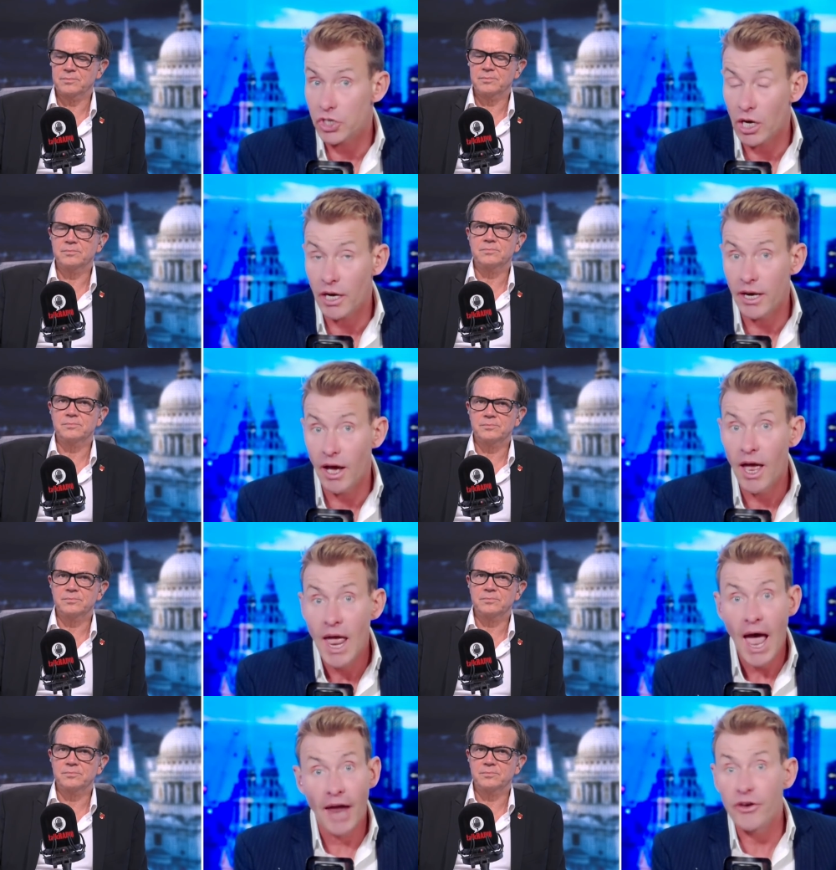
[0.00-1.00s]
Speaker 1: China.
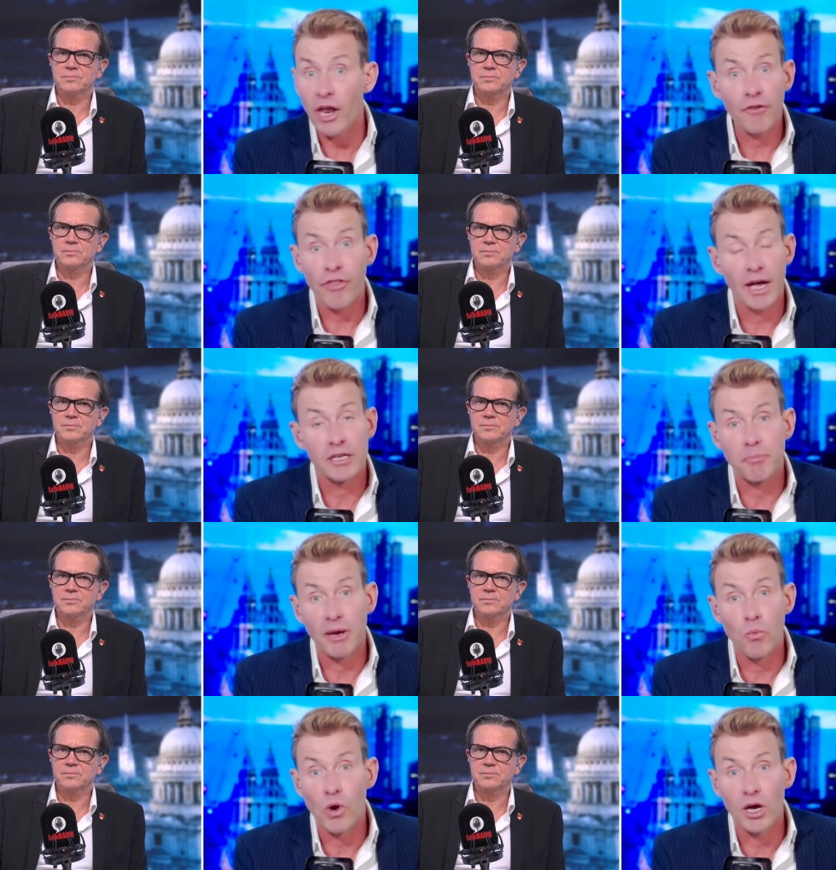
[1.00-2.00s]
And none of that has
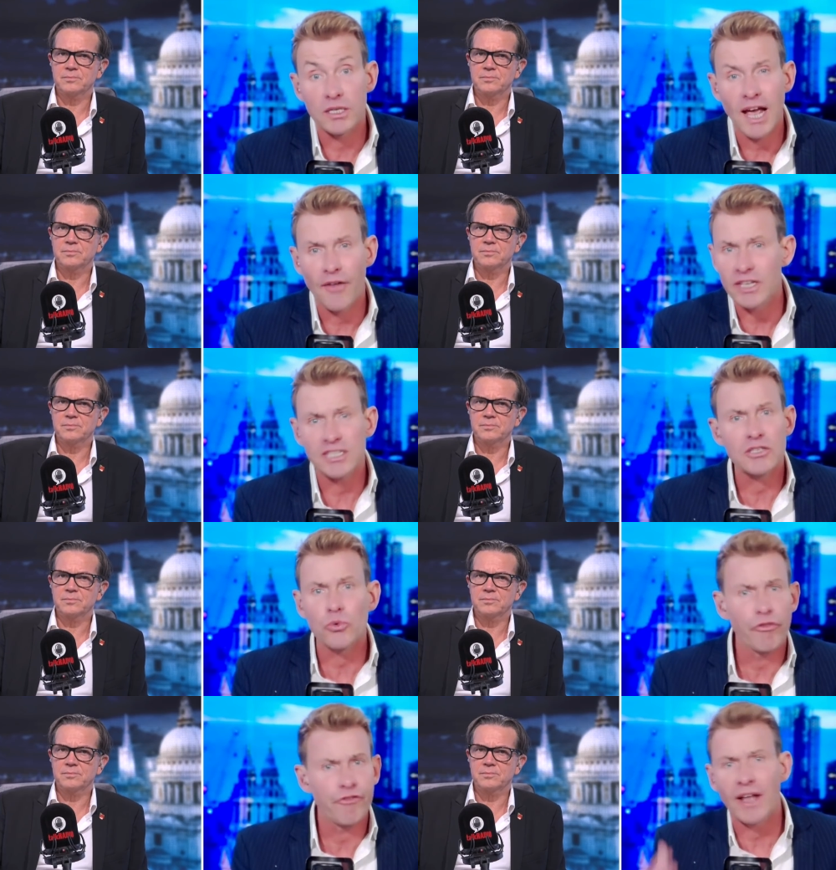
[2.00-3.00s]
been worked out. This is all
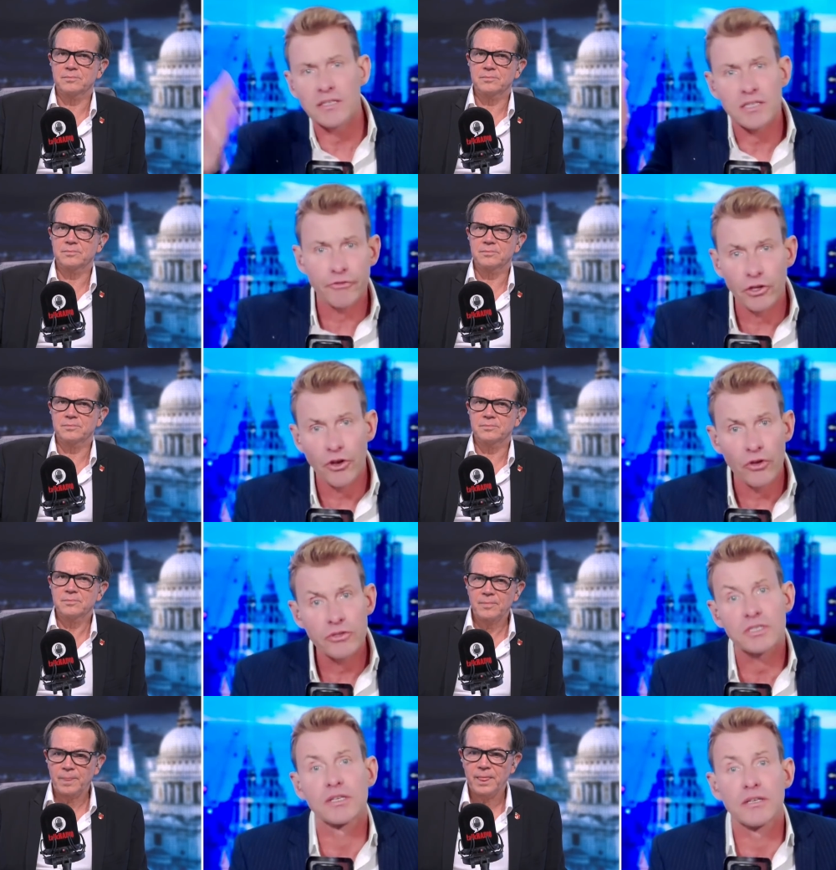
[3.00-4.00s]
fanciful
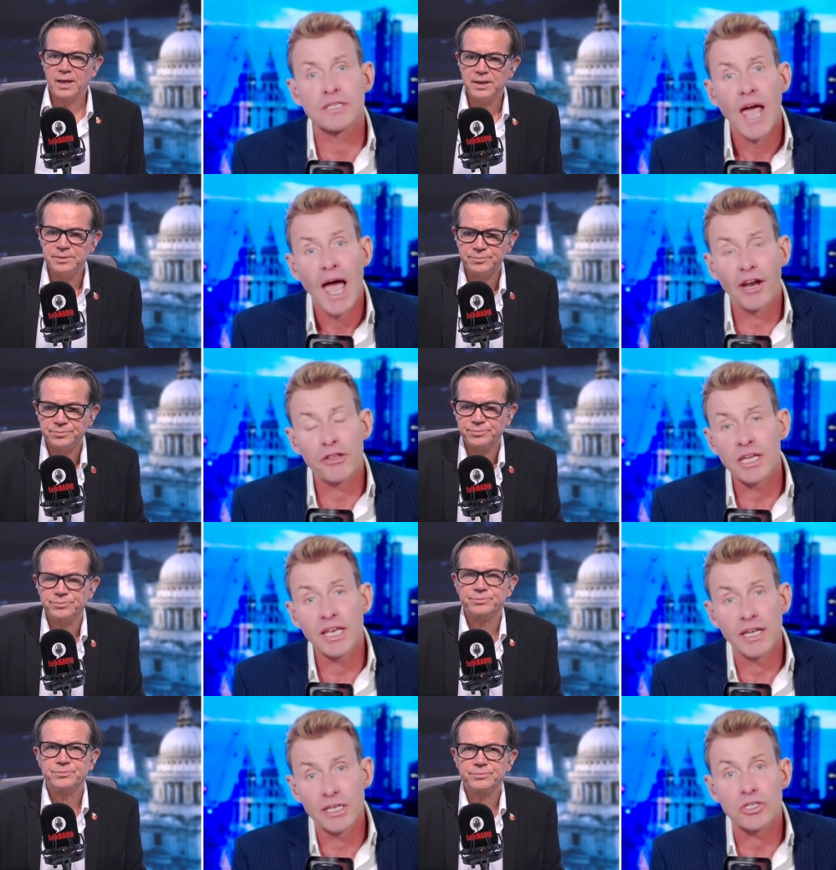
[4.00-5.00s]
nonsense. And I think it
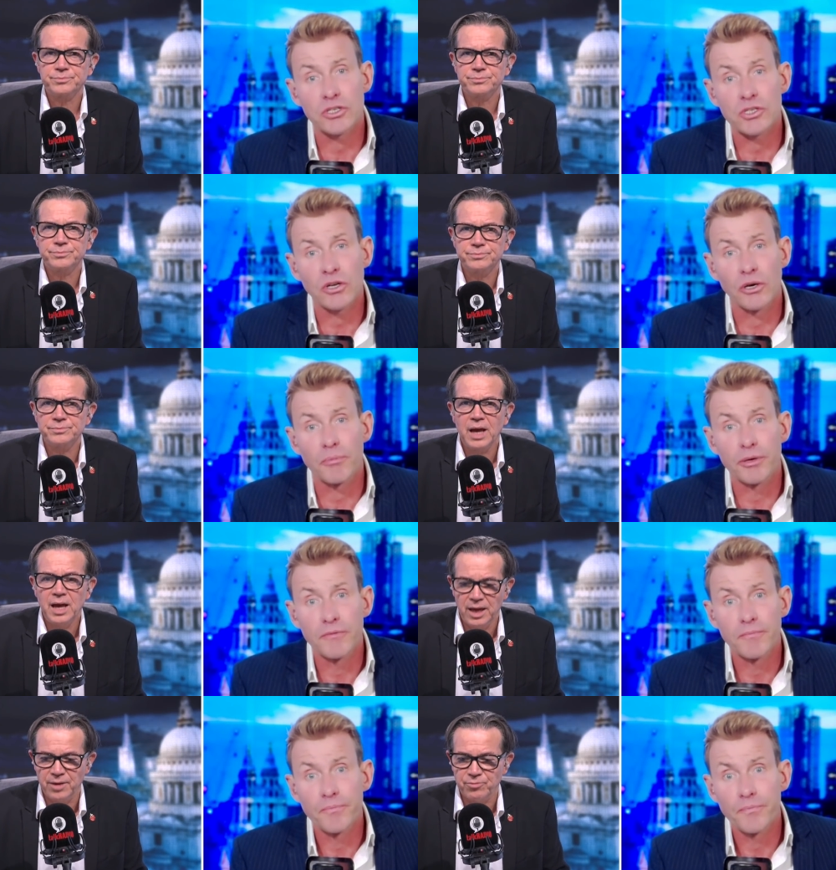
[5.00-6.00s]
needs to stop.
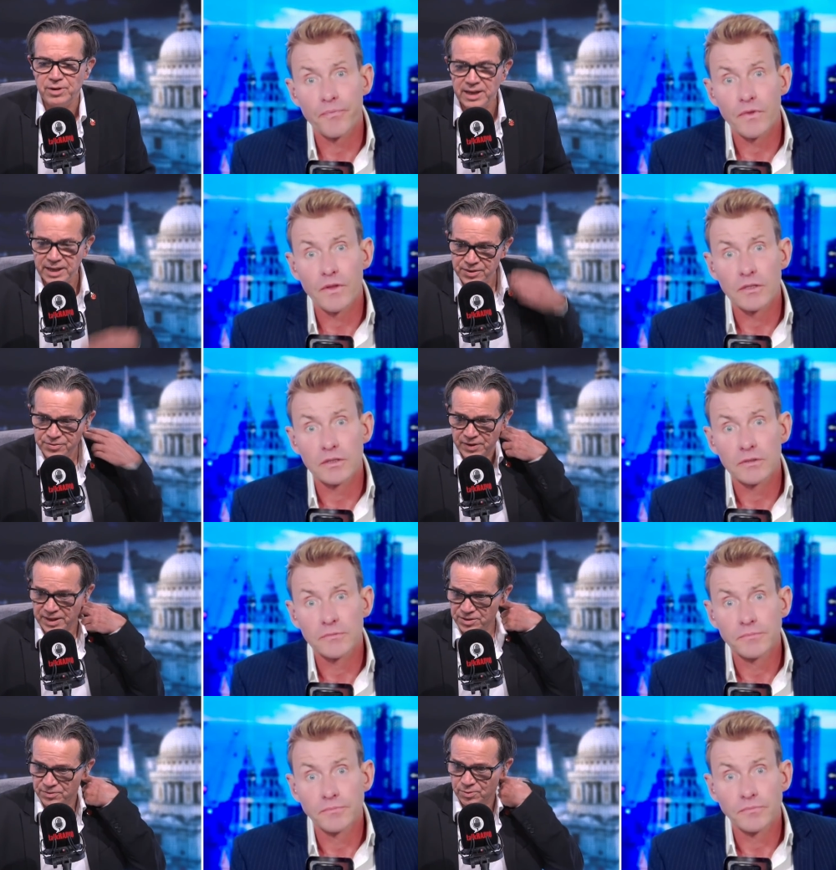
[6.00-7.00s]
Speaker 2: It really is
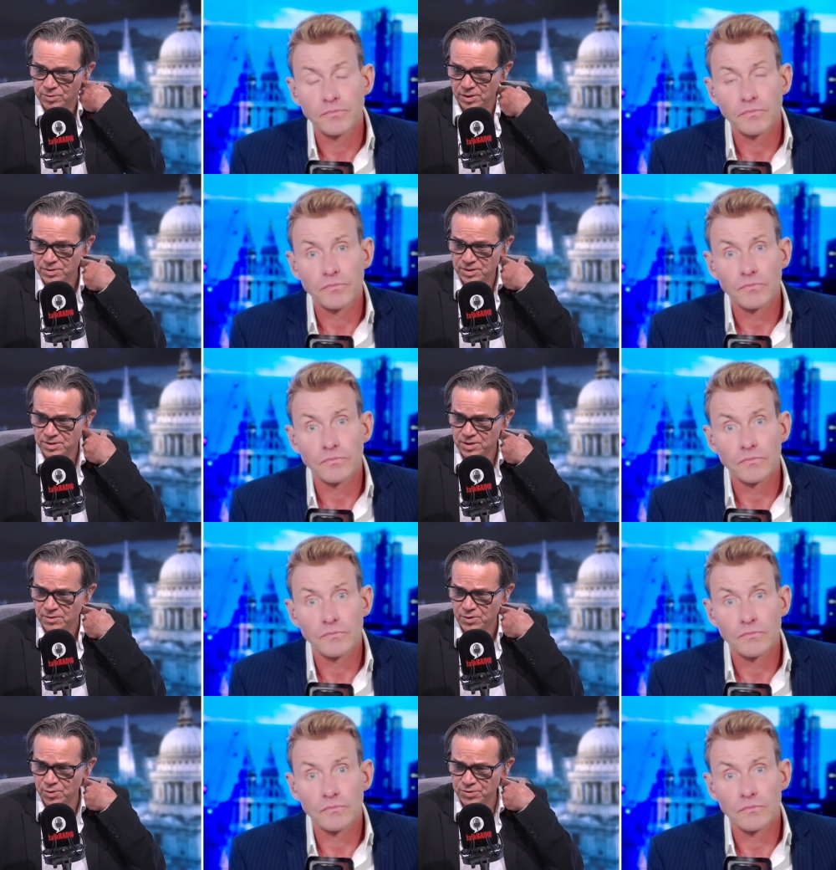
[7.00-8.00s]
fanciful nonsense. And
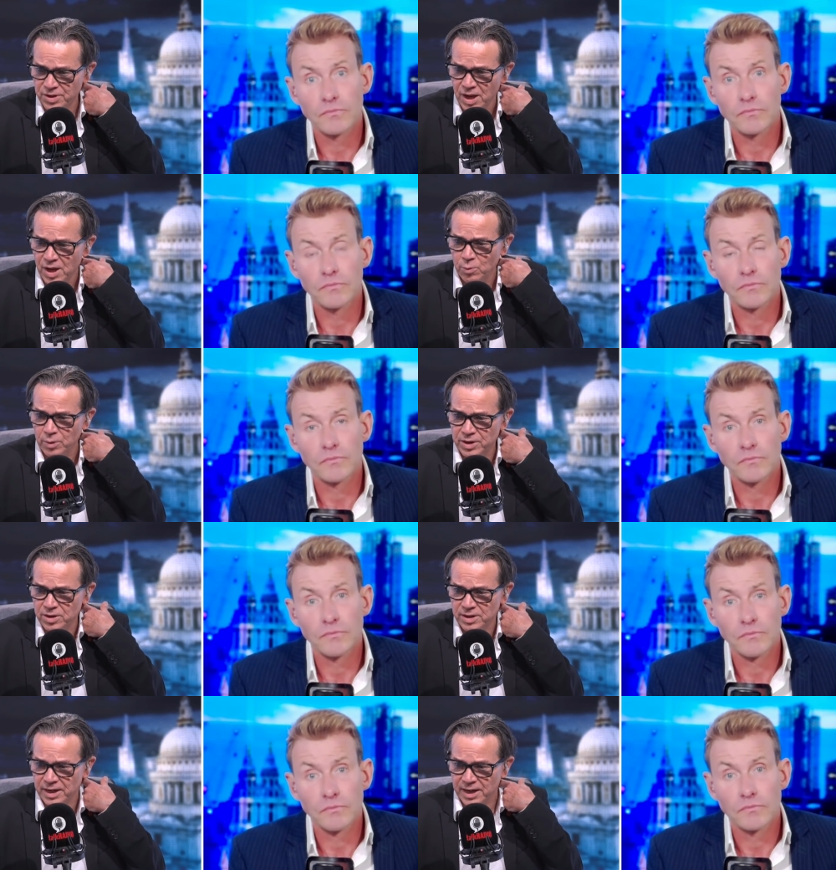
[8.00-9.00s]
of course, we
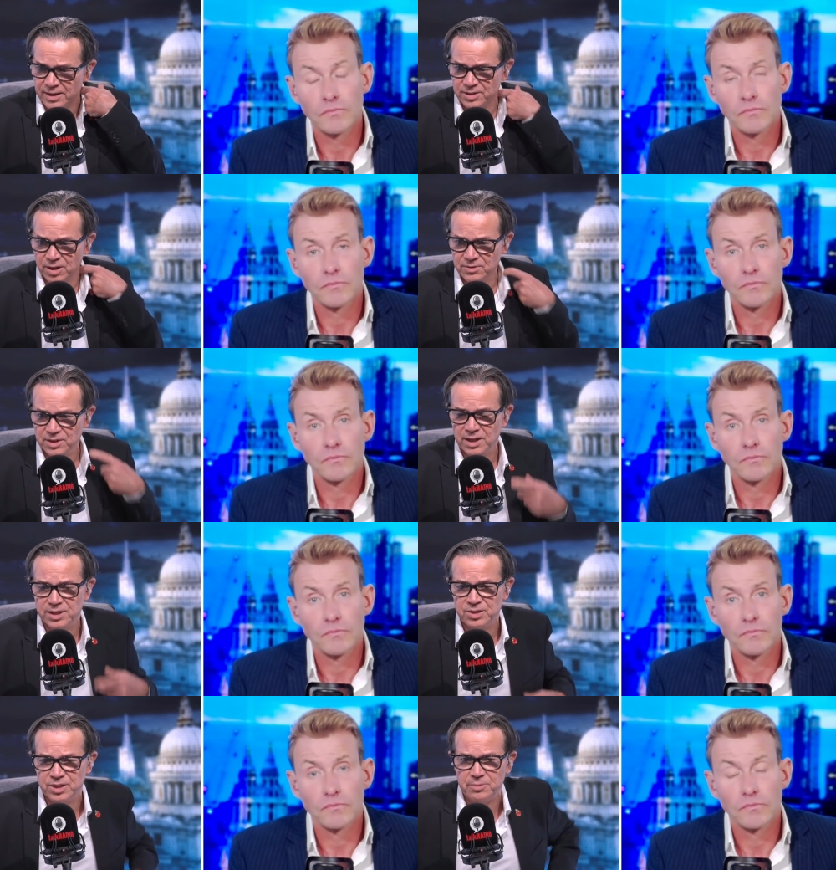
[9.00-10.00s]
could get ourselves a
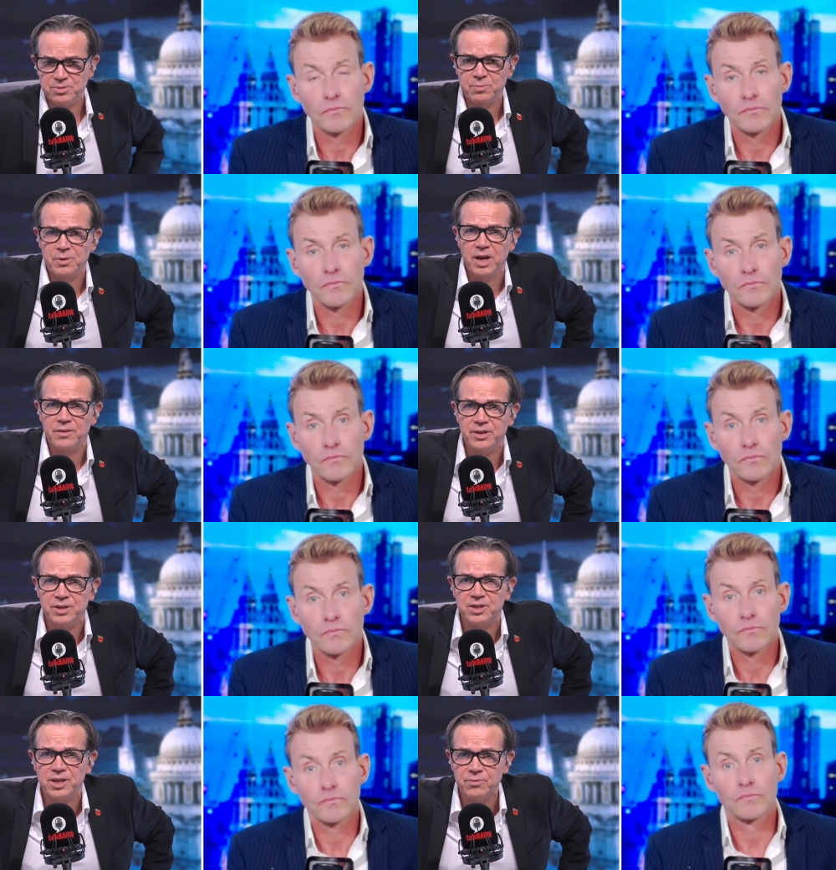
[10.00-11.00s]
nice cheap supply of
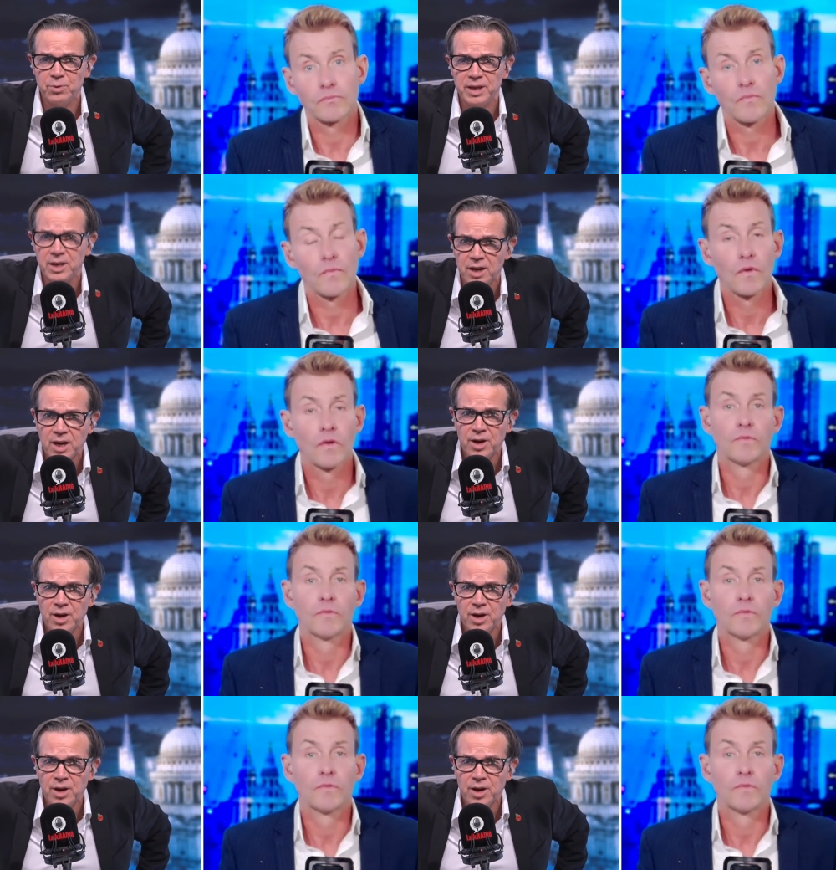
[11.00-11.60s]
energy if we uh,